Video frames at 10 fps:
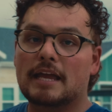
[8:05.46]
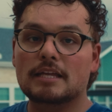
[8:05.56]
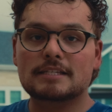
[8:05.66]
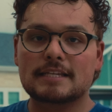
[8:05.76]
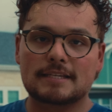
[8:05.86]

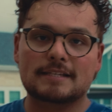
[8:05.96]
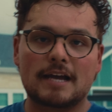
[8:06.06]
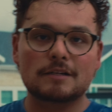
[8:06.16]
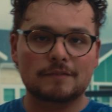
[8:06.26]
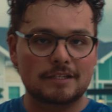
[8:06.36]
And since that's
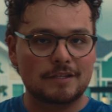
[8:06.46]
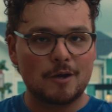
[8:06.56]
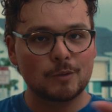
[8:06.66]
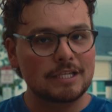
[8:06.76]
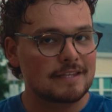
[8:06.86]
kind of like the
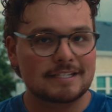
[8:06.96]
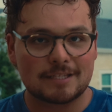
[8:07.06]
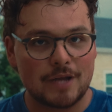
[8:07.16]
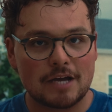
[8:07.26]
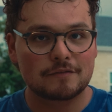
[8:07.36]
only things
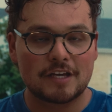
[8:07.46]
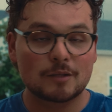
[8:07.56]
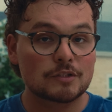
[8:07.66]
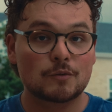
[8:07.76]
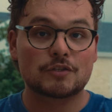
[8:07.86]
that we have
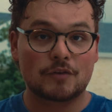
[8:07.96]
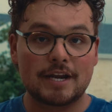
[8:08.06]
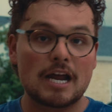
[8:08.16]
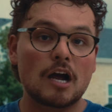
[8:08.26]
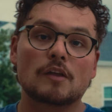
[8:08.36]
available to us
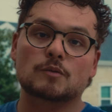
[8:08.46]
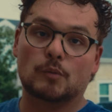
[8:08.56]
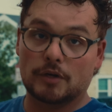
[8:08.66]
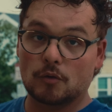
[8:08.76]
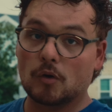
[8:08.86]
right now, that's what
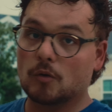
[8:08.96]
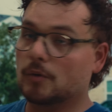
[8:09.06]
we're going to roll